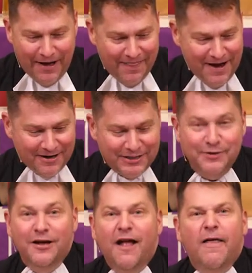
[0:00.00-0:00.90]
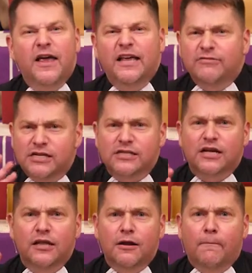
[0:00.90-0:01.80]
on there too. It gives
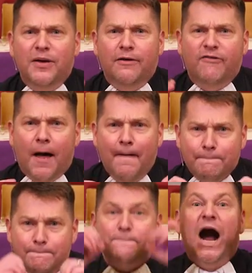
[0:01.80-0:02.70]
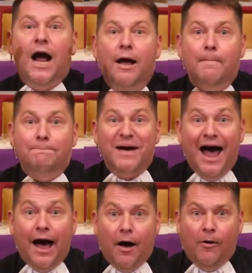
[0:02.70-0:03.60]
us a little bit of a
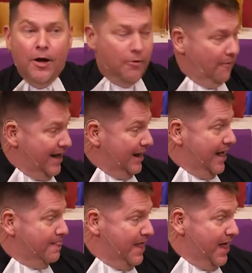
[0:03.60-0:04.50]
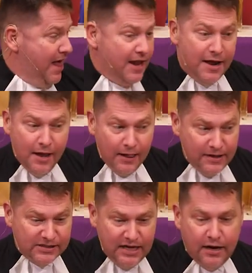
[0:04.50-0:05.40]
pow, right? And then,
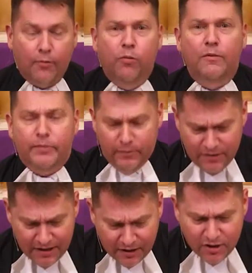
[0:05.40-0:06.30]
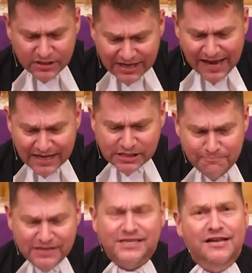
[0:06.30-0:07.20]
let's see here. But it looks like it's
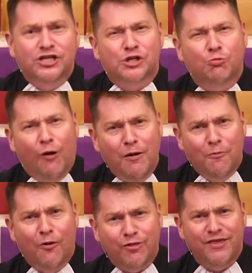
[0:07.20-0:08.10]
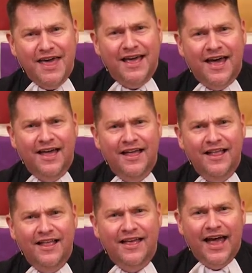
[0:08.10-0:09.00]
missing just one more thing.
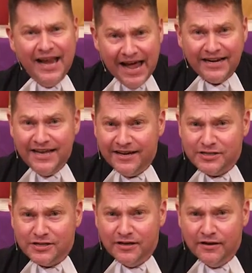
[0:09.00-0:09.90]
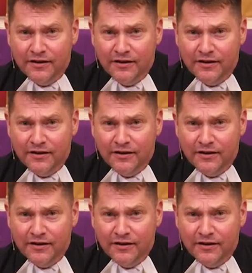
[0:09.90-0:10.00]
Any ideas?